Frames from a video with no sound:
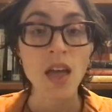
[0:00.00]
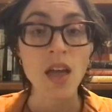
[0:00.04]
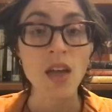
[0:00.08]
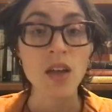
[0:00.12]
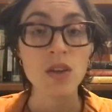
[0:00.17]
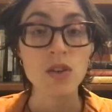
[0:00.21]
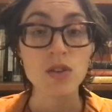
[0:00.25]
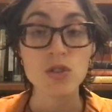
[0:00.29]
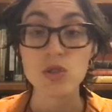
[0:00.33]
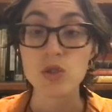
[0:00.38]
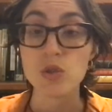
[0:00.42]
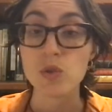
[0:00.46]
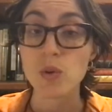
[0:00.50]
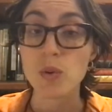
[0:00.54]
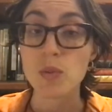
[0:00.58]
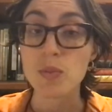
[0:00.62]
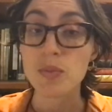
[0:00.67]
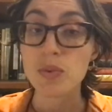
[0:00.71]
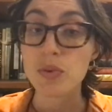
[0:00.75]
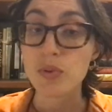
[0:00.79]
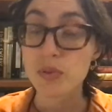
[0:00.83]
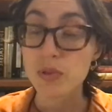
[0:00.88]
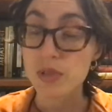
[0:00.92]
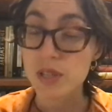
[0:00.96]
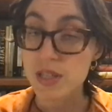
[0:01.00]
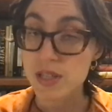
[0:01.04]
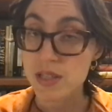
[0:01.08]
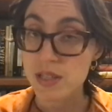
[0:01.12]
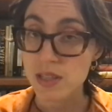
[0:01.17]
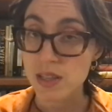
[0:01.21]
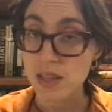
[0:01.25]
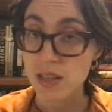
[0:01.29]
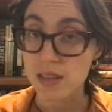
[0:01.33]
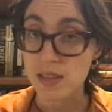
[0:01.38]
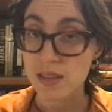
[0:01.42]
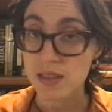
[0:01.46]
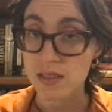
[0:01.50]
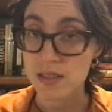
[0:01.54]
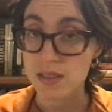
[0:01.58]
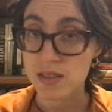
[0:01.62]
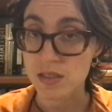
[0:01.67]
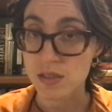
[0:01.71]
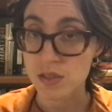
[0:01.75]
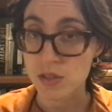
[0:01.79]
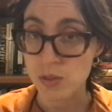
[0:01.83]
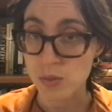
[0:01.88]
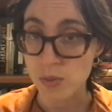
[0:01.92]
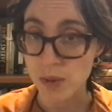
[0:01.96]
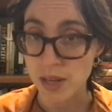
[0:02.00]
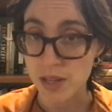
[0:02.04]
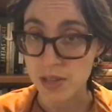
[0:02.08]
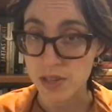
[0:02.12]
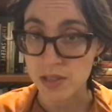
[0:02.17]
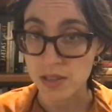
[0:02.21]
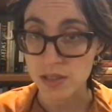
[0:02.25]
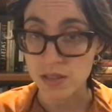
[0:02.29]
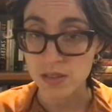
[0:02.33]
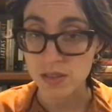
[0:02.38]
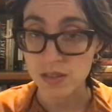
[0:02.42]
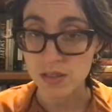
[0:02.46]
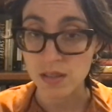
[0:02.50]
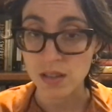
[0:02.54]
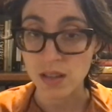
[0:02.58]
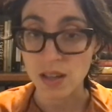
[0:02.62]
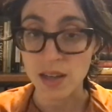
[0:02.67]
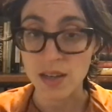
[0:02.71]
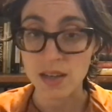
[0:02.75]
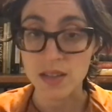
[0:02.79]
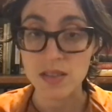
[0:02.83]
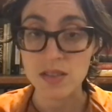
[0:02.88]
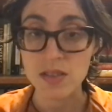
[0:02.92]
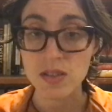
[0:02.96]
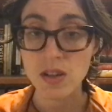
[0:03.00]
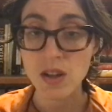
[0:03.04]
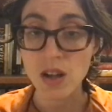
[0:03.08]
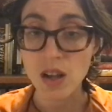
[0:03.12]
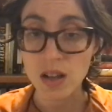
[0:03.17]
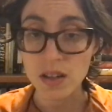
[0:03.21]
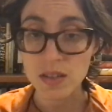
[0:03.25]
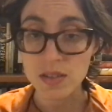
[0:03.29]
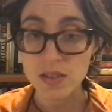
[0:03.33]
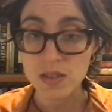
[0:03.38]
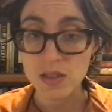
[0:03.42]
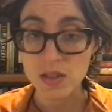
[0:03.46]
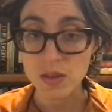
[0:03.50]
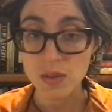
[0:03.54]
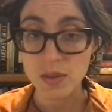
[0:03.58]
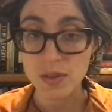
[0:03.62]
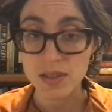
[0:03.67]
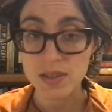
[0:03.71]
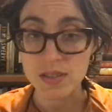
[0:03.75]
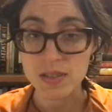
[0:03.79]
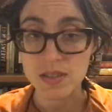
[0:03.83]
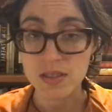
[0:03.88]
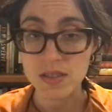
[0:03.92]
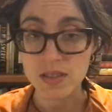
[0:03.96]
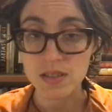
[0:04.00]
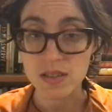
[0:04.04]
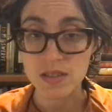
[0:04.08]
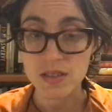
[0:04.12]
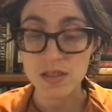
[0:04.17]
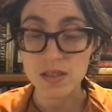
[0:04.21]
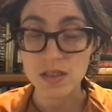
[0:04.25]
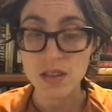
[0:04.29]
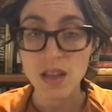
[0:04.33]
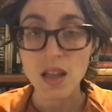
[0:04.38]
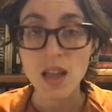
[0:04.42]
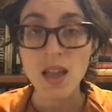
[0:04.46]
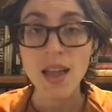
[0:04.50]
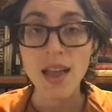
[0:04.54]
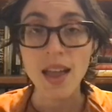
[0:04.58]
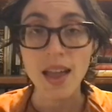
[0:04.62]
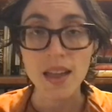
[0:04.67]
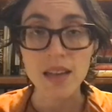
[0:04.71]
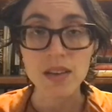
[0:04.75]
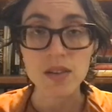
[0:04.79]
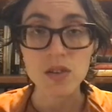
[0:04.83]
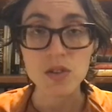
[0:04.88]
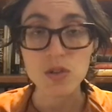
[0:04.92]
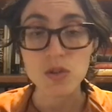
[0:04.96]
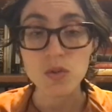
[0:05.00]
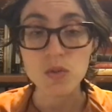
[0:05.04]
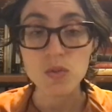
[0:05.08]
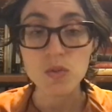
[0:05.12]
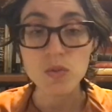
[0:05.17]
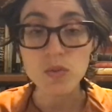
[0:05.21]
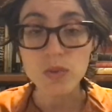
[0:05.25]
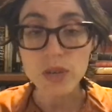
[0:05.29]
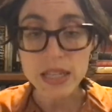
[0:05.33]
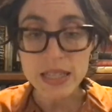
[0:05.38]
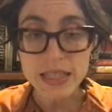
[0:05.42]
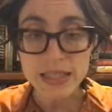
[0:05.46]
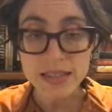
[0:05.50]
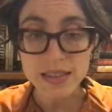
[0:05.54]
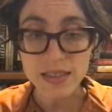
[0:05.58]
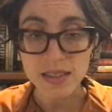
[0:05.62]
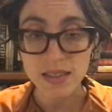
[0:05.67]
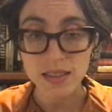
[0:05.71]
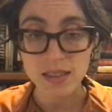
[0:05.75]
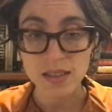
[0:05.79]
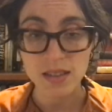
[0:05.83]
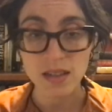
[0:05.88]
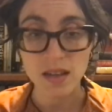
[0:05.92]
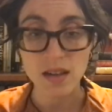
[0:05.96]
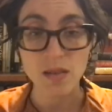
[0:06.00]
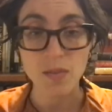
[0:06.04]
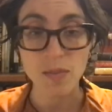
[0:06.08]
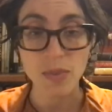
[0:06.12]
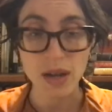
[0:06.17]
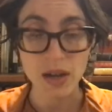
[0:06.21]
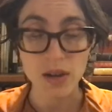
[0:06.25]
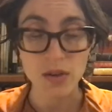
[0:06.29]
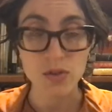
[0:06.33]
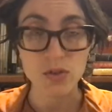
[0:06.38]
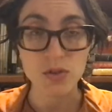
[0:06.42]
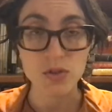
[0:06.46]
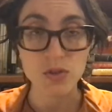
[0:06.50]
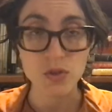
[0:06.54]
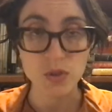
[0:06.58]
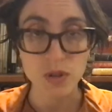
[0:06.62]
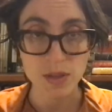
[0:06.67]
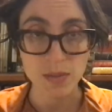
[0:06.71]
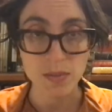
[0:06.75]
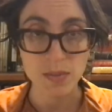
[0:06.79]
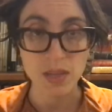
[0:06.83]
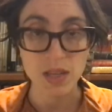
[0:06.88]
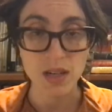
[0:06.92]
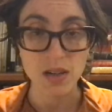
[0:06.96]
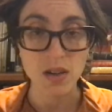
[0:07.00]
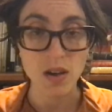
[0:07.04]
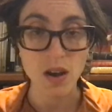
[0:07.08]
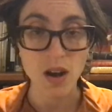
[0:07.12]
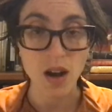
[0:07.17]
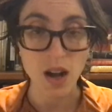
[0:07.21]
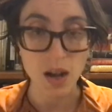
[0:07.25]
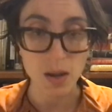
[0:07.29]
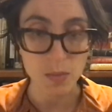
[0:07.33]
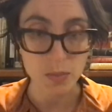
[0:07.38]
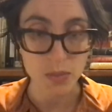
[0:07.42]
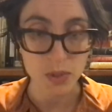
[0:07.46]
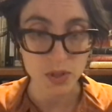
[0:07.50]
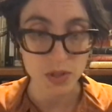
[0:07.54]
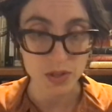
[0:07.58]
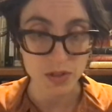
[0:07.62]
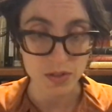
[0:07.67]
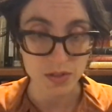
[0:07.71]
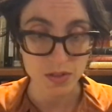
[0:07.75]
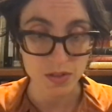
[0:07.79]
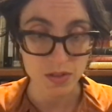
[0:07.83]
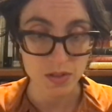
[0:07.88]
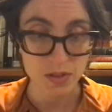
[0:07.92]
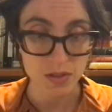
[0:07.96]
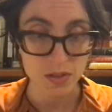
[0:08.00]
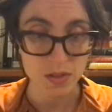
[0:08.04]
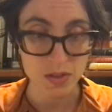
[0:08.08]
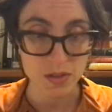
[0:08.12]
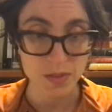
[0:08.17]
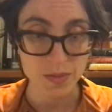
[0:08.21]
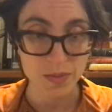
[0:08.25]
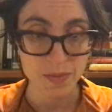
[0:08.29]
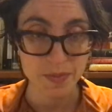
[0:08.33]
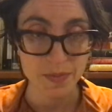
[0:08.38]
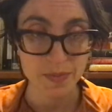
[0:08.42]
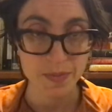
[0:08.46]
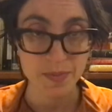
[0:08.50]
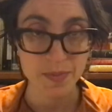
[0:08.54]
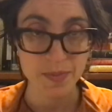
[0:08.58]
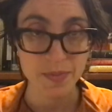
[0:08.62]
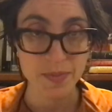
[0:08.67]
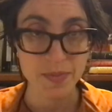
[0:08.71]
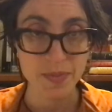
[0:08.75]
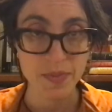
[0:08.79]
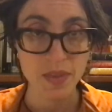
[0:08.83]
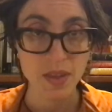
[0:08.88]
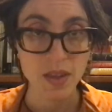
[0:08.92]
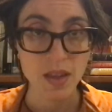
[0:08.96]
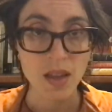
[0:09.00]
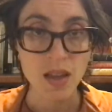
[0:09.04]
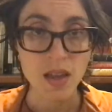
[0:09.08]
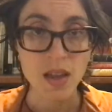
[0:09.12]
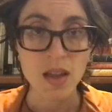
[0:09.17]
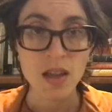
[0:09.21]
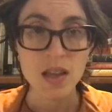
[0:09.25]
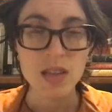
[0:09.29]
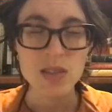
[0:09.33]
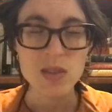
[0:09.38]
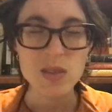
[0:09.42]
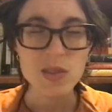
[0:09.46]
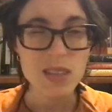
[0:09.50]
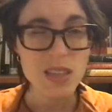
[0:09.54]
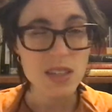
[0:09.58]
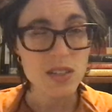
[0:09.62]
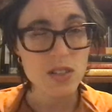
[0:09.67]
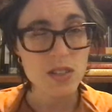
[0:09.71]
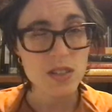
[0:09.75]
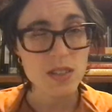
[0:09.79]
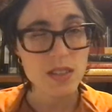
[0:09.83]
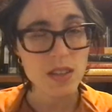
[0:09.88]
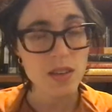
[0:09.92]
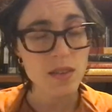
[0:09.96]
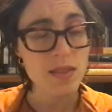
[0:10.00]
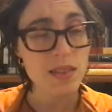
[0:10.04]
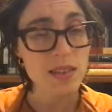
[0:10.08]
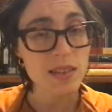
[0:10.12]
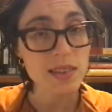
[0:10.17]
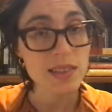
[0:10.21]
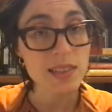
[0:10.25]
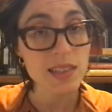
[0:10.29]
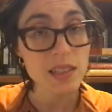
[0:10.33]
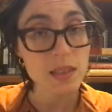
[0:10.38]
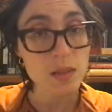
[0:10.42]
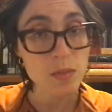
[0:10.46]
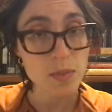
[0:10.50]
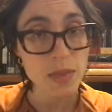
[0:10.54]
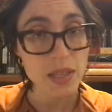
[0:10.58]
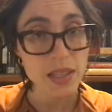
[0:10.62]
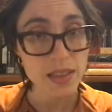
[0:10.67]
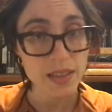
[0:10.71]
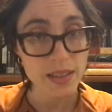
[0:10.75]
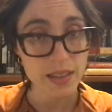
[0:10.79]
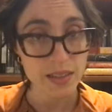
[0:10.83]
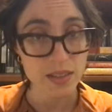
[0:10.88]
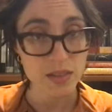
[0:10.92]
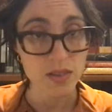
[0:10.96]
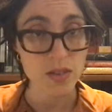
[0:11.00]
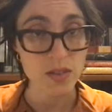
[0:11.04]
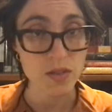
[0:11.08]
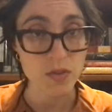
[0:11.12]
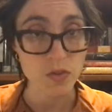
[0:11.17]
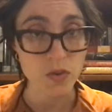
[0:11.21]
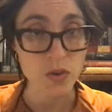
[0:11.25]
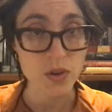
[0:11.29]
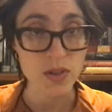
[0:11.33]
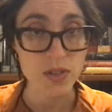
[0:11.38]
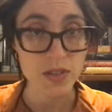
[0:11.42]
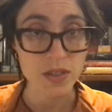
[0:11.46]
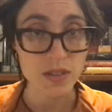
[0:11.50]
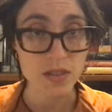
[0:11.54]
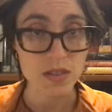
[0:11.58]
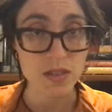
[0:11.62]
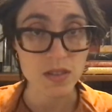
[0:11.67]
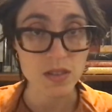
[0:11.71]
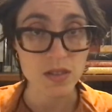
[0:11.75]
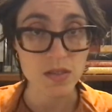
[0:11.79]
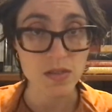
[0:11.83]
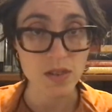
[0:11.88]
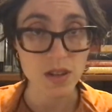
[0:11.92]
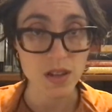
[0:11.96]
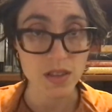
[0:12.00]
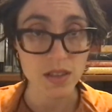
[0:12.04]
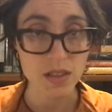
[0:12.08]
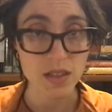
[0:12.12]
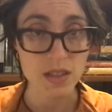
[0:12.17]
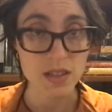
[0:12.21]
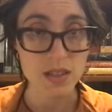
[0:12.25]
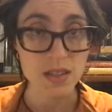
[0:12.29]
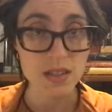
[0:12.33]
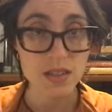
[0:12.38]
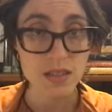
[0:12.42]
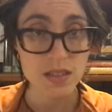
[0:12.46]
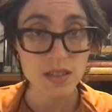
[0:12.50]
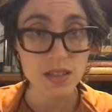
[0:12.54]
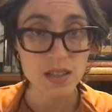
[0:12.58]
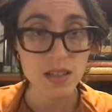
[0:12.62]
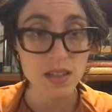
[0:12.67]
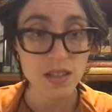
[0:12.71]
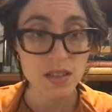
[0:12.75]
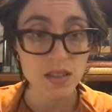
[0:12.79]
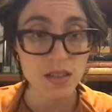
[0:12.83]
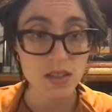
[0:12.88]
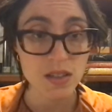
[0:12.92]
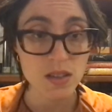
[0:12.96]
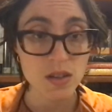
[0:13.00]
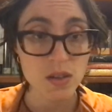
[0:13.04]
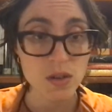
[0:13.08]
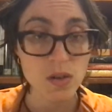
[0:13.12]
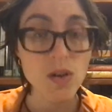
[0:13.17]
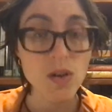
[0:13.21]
to appreciate the situation and its consequences, and to reason about treatment options. So this should sound a little bit like those 4 senses of authenticity to you,